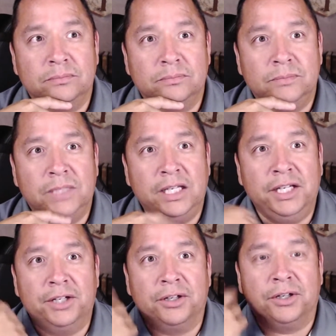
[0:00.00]

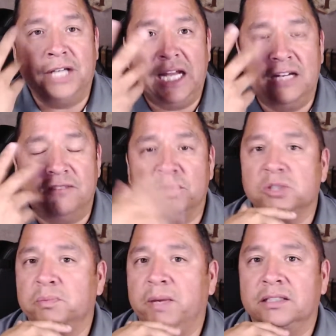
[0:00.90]
hear native
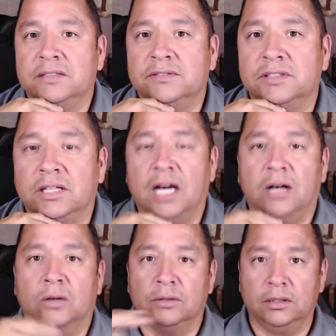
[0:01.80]
perspectives on
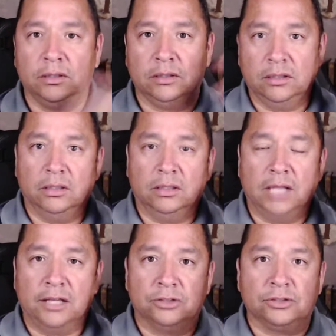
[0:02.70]
how
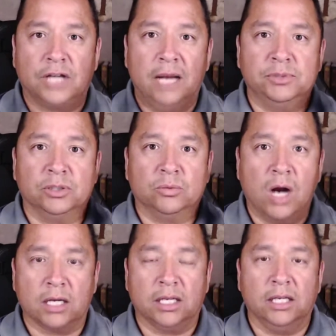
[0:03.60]
other tribes are
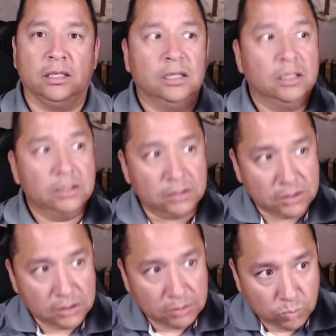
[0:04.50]
walking,
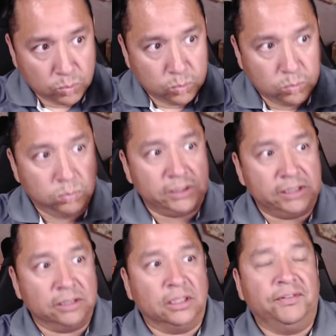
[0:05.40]

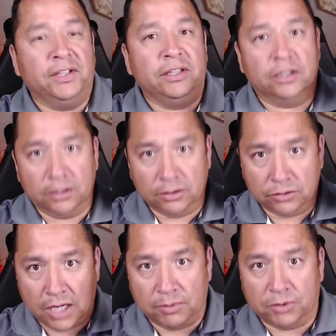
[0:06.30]
still living their
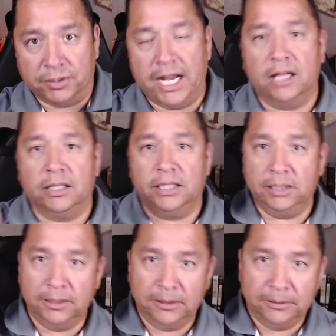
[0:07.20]
tribal reality,
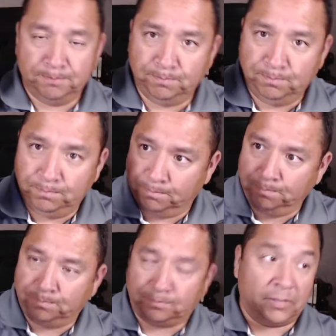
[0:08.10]

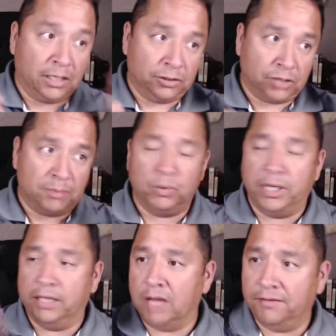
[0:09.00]
their tribal way
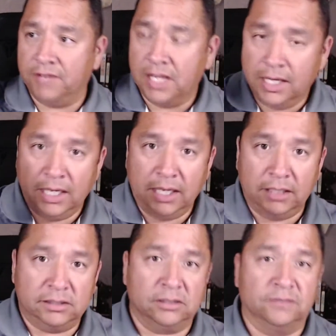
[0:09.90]
of life,
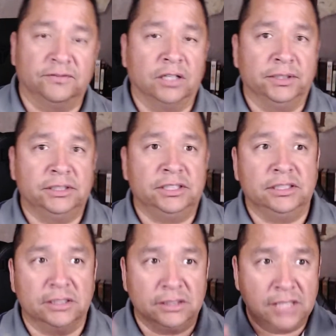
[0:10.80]
and still following
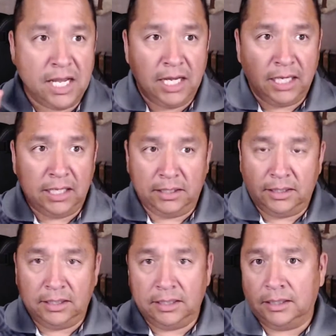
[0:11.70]
Jesus. And
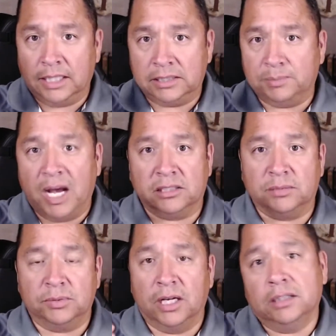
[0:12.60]
that's
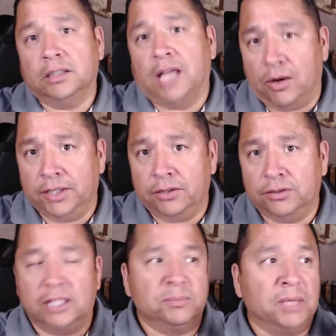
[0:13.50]
possible. How I know
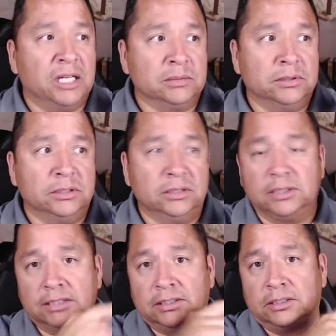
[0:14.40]
that's possible is because the